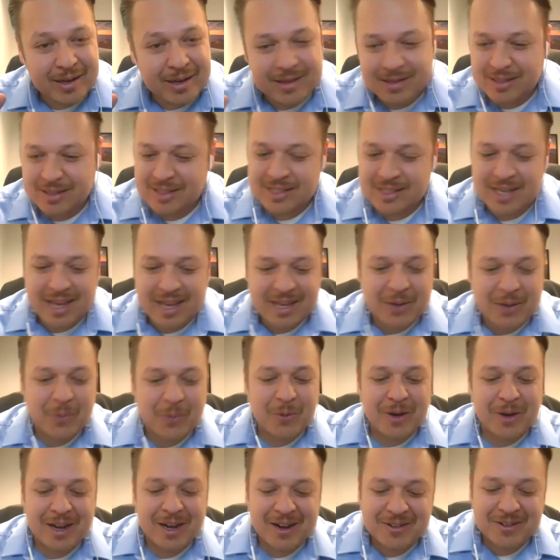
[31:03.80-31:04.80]
the second
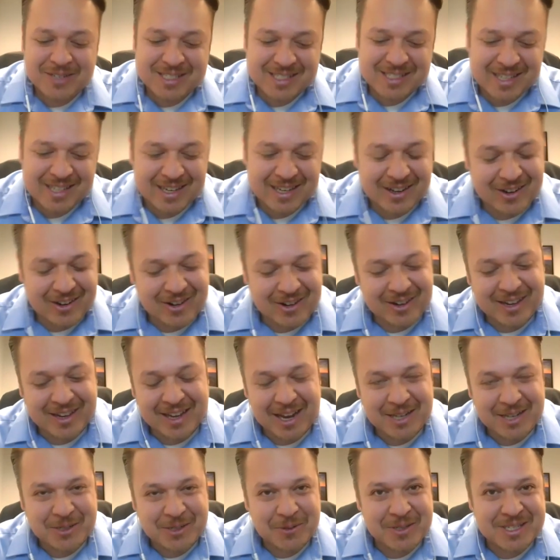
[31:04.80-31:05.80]
one, I was just like, oh, can
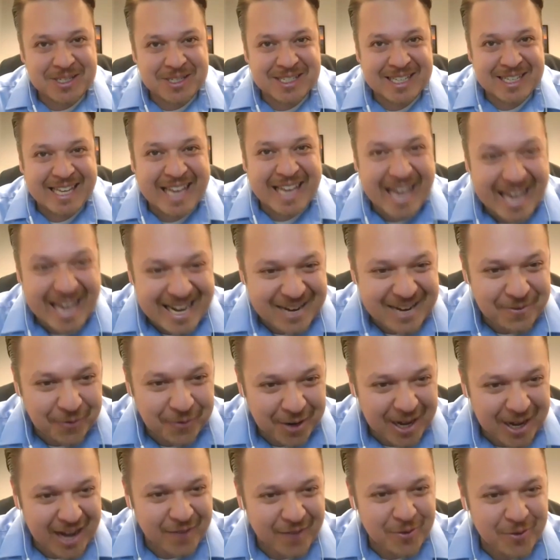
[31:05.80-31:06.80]
I do this again in front
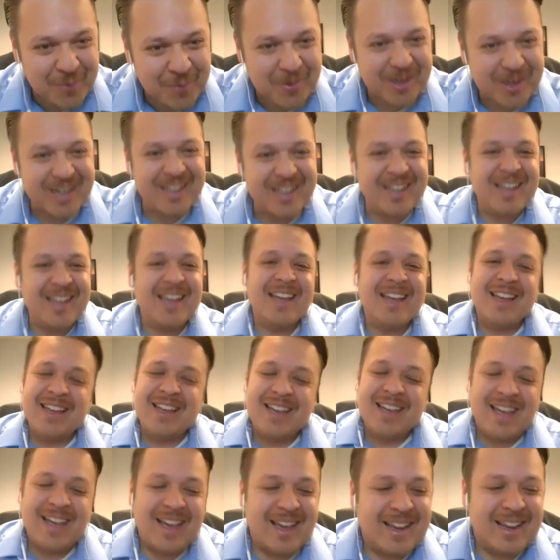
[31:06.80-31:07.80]
of everybody?
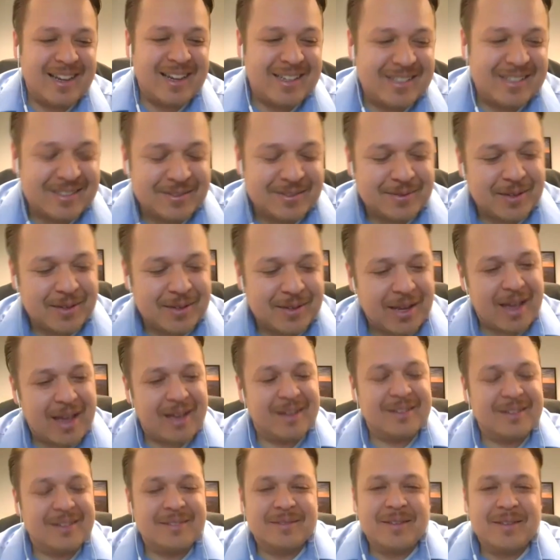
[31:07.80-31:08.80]
Yeah. And yeah,
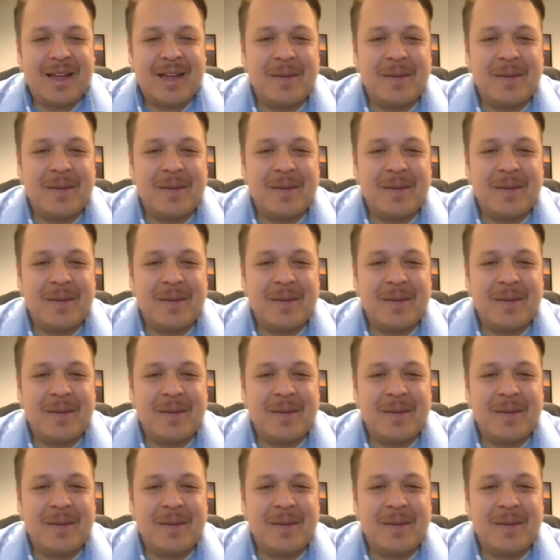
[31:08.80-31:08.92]
I